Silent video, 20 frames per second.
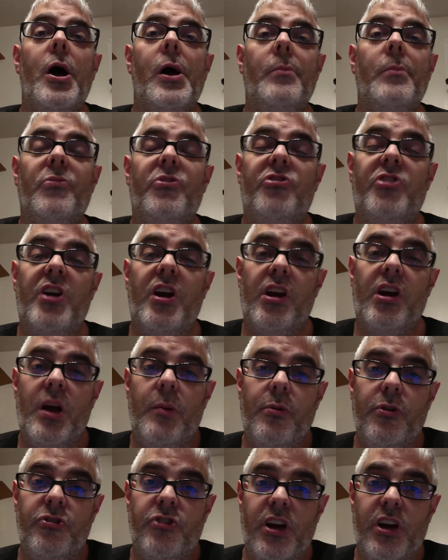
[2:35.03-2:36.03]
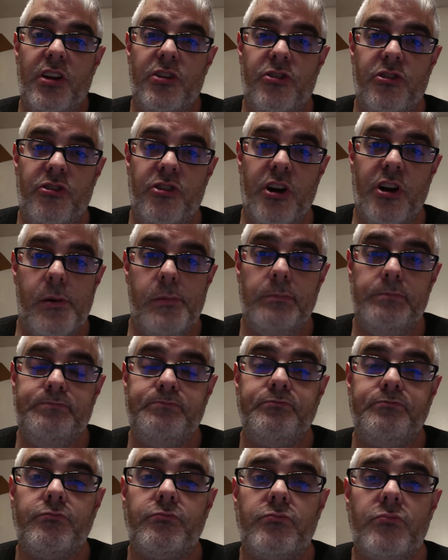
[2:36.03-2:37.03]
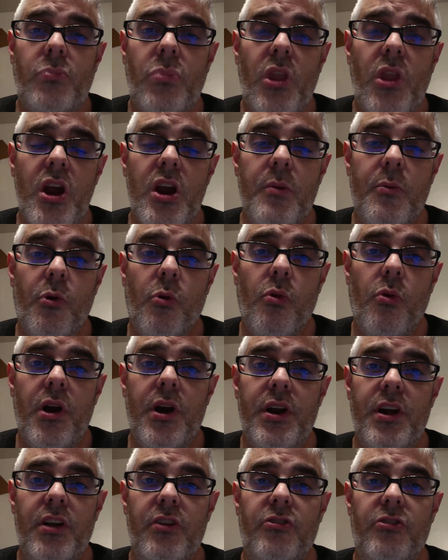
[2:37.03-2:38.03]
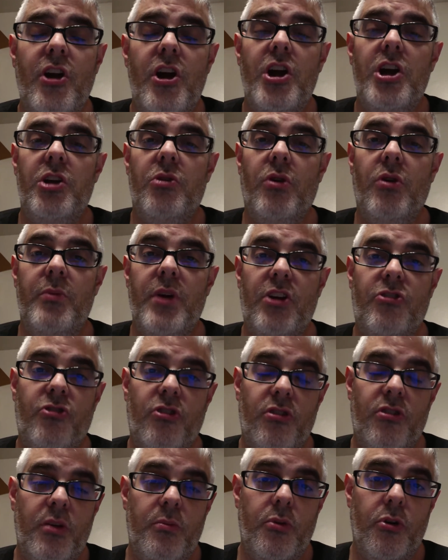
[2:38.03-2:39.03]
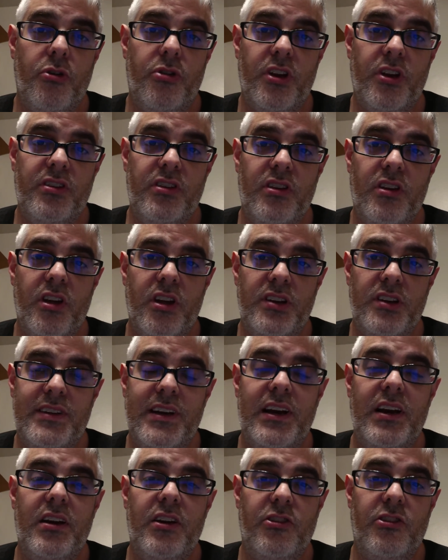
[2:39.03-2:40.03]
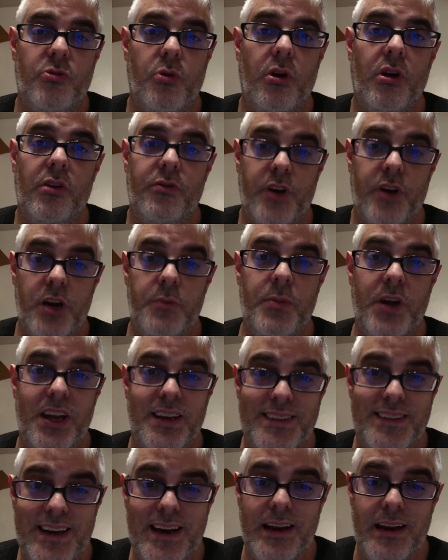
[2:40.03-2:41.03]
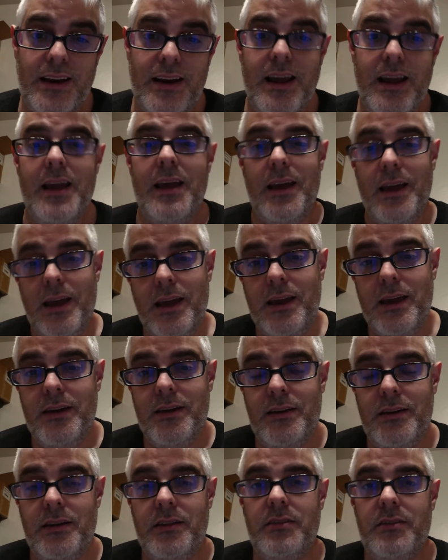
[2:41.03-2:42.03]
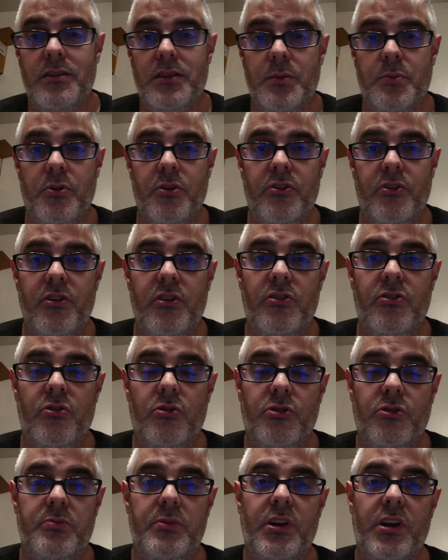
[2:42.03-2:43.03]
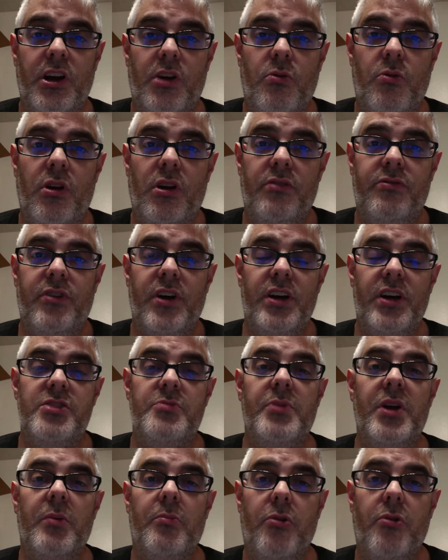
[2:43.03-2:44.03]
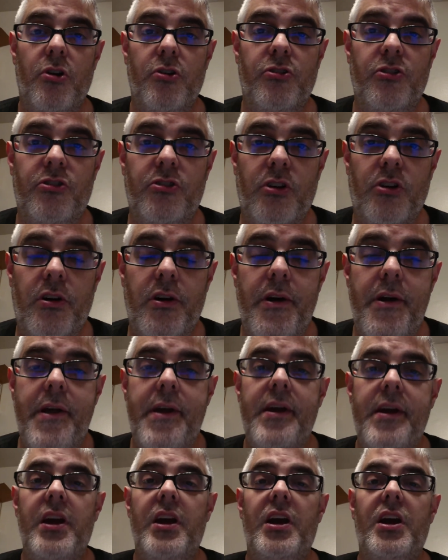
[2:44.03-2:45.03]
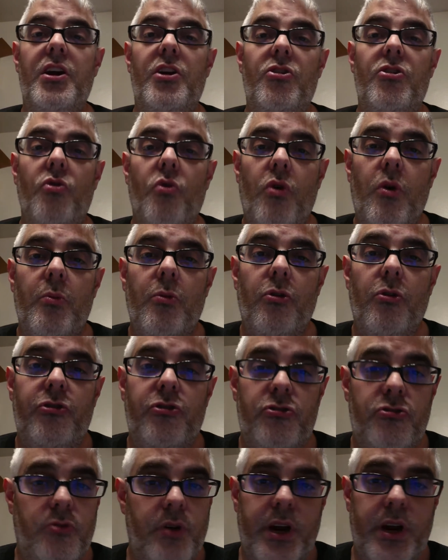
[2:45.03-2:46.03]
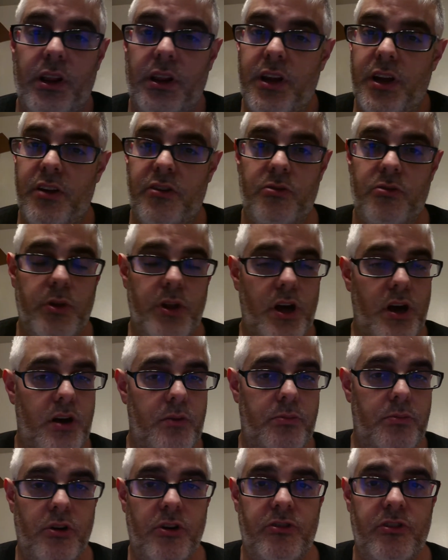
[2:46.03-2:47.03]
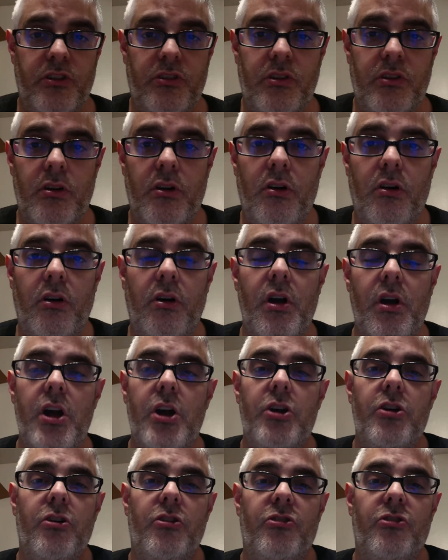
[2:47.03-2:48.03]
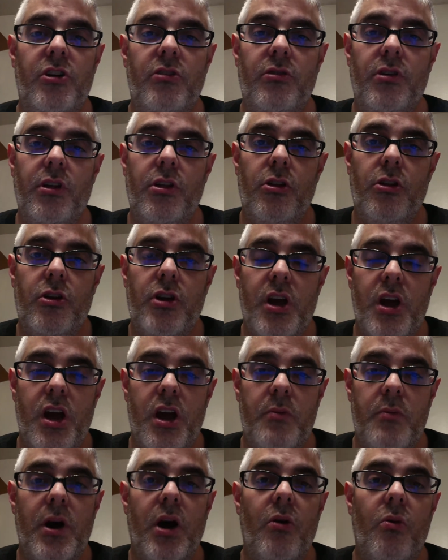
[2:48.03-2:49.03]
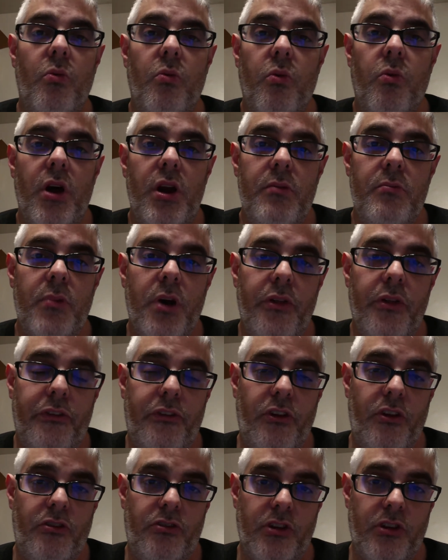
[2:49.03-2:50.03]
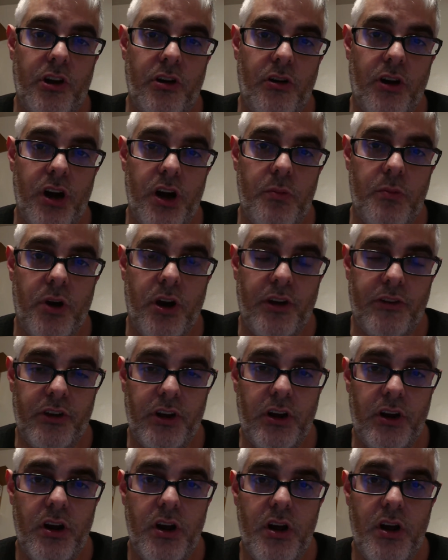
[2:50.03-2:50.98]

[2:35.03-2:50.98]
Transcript: So you got a couple challenges here. Number one is you want to make sure that both the tenant is qualified to be a tenant and that the person is ultimately qualified to be a purchaser. In a normal straight lease without a purchase at all, you're generally looking at about 1 month's security deposit.